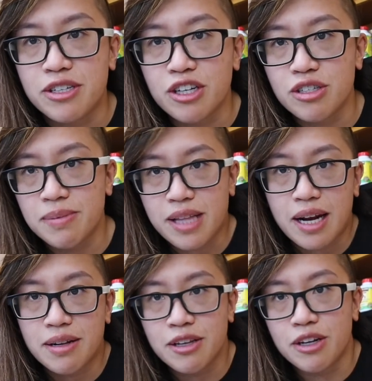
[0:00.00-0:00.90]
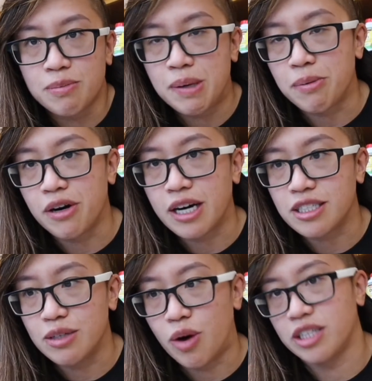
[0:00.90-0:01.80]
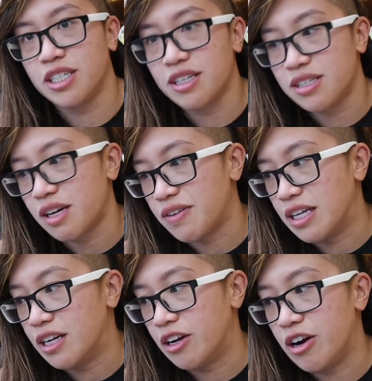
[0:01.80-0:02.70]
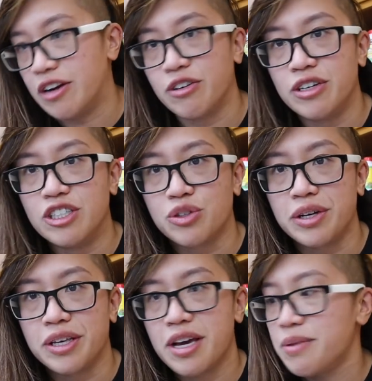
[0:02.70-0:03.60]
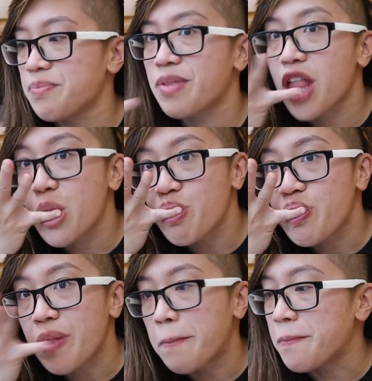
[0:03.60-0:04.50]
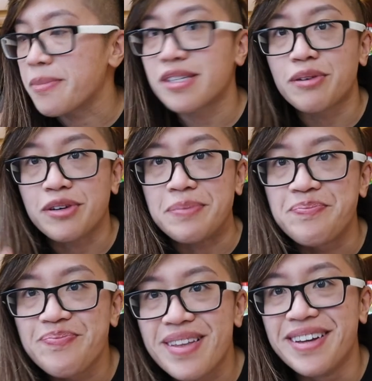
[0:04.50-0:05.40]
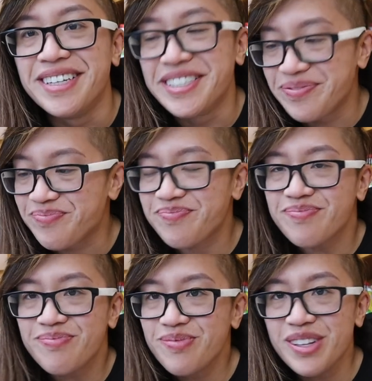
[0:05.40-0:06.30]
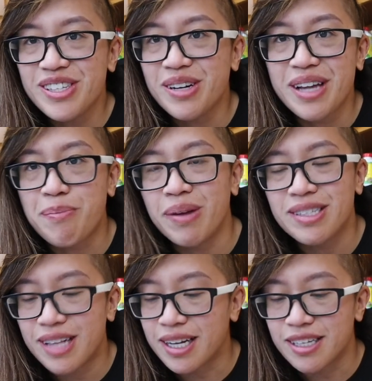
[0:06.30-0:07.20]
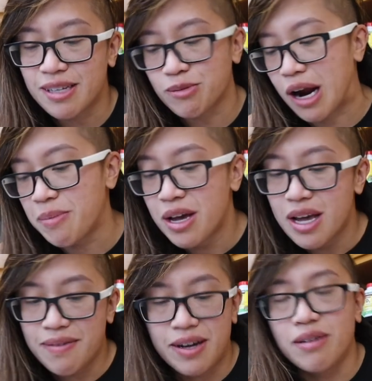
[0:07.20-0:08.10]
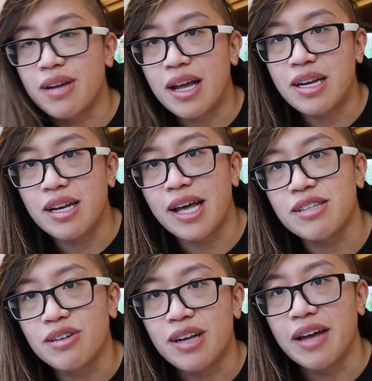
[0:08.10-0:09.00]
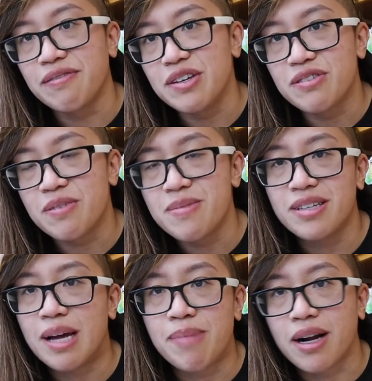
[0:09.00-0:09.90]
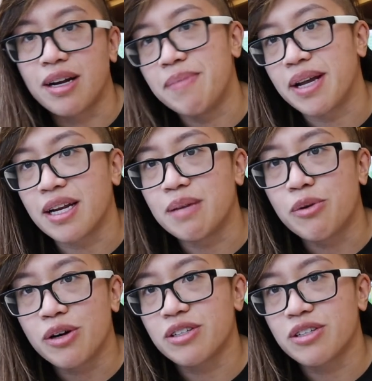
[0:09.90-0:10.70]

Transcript: It shows me that, you know, people are actually watching this stuff and are enjoying it. Sour cream. So yeah, please like and subscribe. If I don't get any likes or like views from this, I'm not gonna make any more.